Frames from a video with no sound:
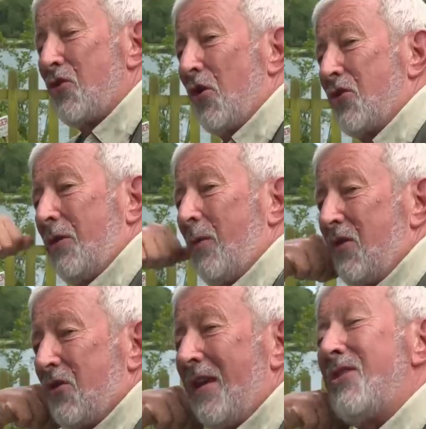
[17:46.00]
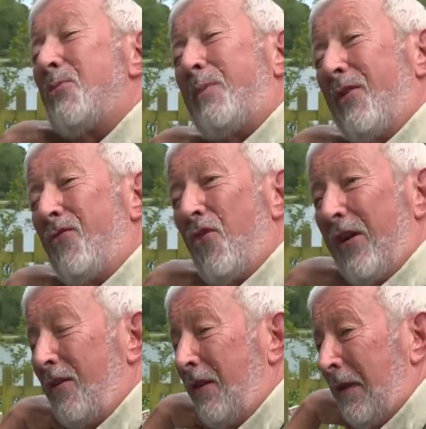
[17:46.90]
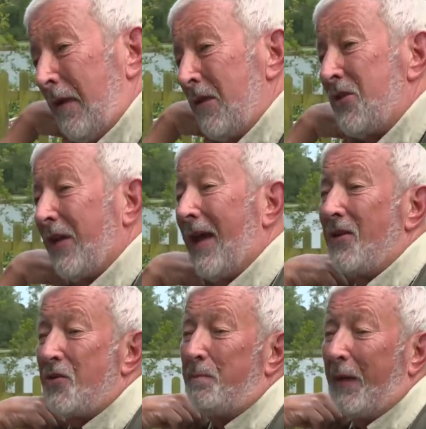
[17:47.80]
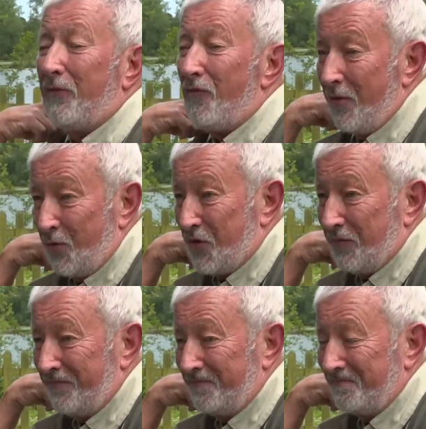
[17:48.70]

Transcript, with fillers: trotting with a centre pin reel to catch big roach.